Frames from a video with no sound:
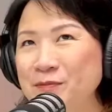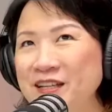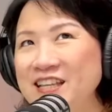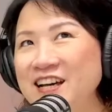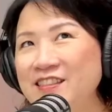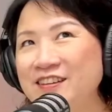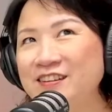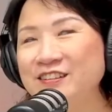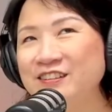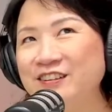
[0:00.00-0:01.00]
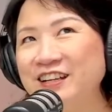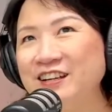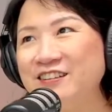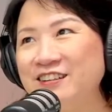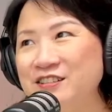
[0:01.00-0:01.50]
been many other grey
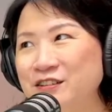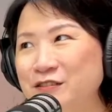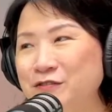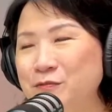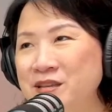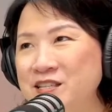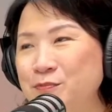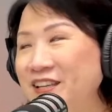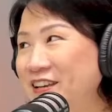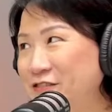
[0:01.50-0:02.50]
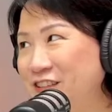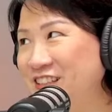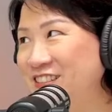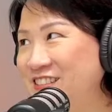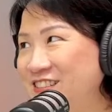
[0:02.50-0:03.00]
areas of
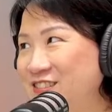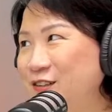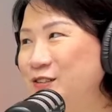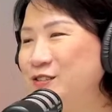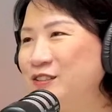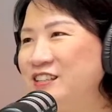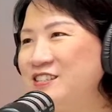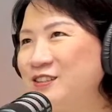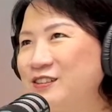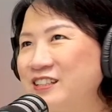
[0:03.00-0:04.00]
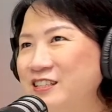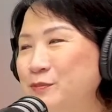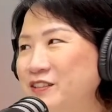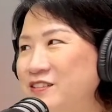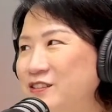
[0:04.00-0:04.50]
misbehaviors. So this story is
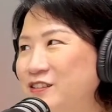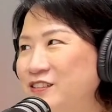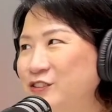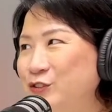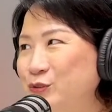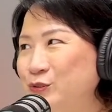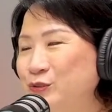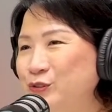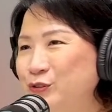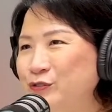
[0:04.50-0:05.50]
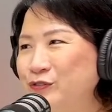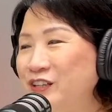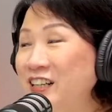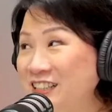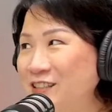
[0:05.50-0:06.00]
because you've
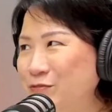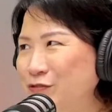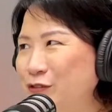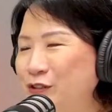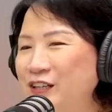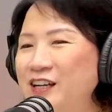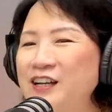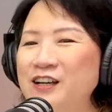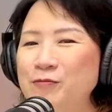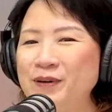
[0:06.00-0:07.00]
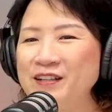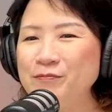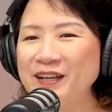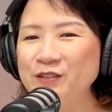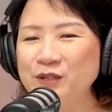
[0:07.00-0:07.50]
heard it before.
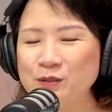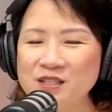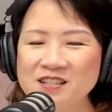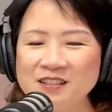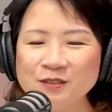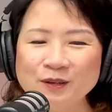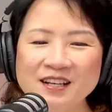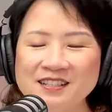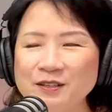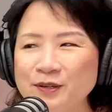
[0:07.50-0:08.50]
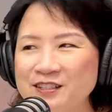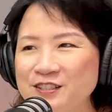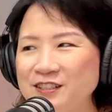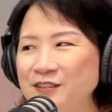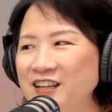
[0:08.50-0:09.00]
But back to our listener who asked that
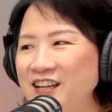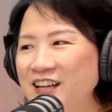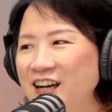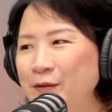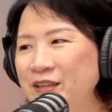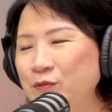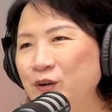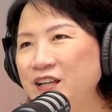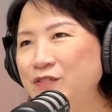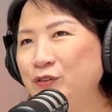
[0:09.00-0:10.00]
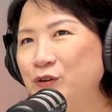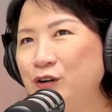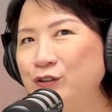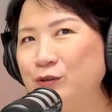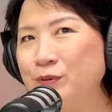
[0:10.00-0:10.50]
question, I mean, what if you
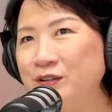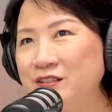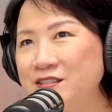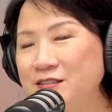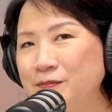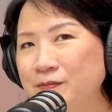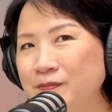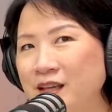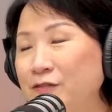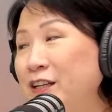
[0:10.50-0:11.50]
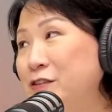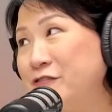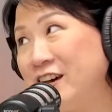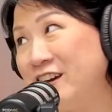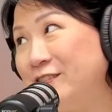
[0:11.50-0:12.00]
caught your boss having an
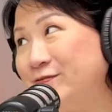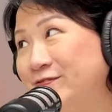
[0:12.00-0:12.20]
affair